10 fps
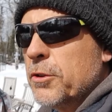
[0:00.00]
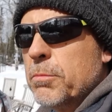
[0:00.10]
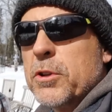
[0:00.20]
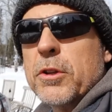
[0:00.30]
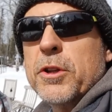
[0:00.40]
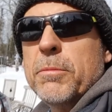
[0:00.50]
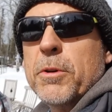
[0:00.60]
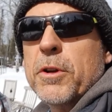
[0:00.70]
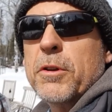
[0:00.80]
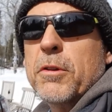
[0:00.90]
You'd be
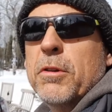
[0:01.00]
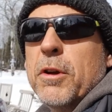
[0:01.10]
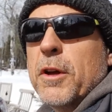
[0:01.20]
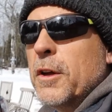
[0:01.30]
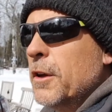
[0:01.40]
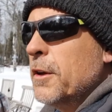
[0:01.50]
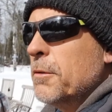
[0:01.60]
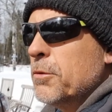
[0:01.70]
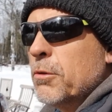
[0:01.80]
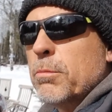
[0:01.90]
sleeping and
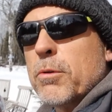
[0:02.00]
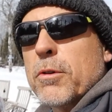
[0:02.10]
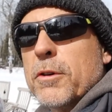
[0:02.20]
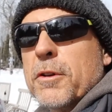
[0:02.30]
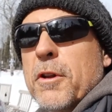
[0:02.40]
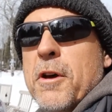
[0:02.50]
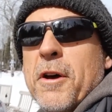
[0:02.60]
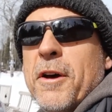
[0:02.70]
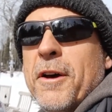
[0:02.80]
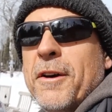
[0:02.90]
so bored. And
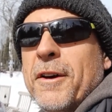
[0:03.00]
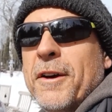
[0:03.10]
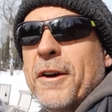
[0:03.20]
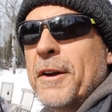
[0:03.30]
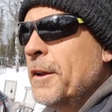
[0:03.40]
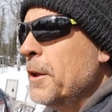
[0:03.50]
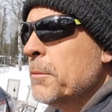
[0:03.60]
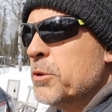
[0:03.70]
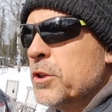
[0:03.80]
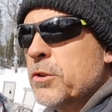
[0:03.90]

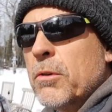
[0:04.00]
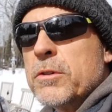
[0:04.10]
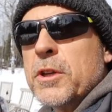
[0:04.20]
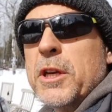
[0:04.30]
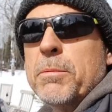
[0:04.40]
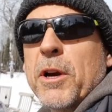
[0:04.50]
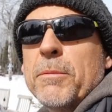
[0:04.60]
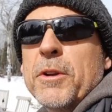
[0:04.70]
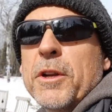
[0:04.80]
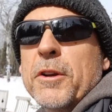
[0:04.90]
but the chores keep
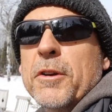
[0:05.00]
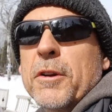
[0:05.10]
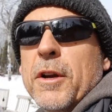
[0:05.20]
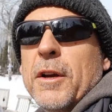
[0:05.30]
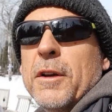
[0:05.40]
coming here.